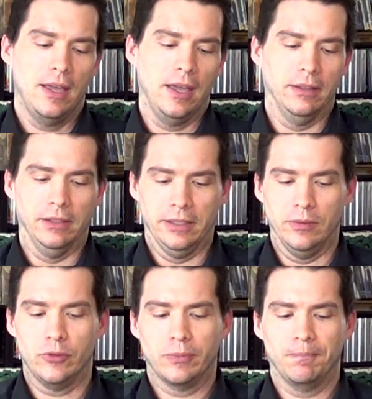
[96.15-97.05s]
And
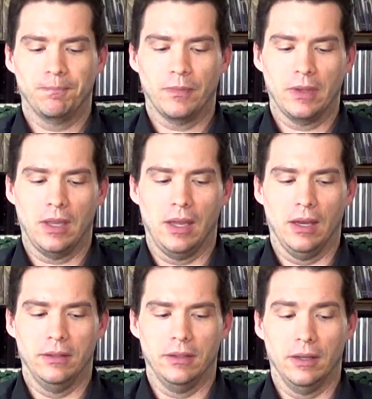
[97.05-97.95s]
leaves.
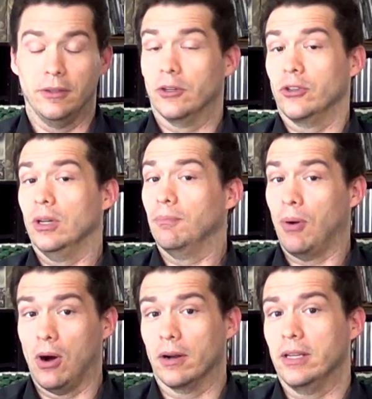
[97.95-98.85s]
And uh, there's a
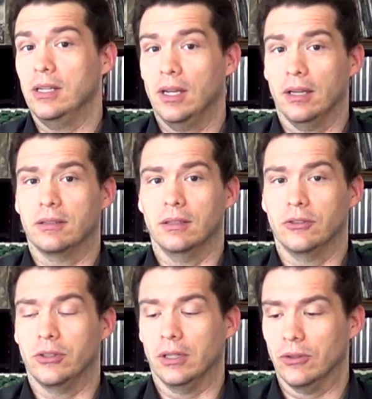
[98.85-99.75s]
party at uh,
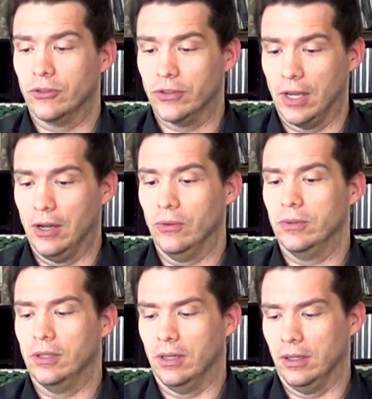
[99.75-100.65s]
Stinger's
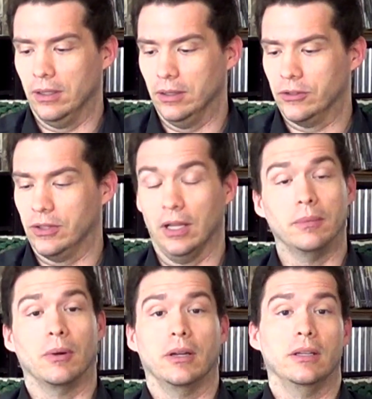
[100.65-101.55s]
Sound uh,
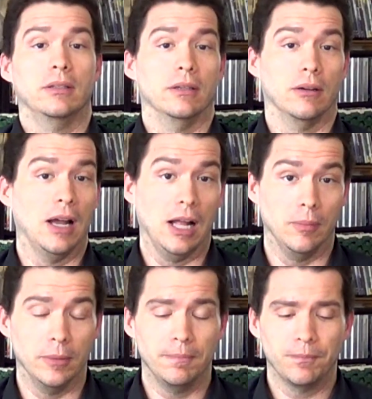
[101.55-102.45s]
celebrating their
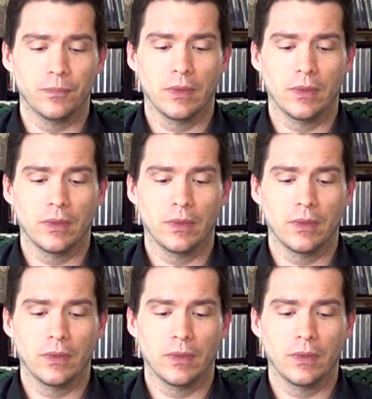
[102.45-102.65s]
album.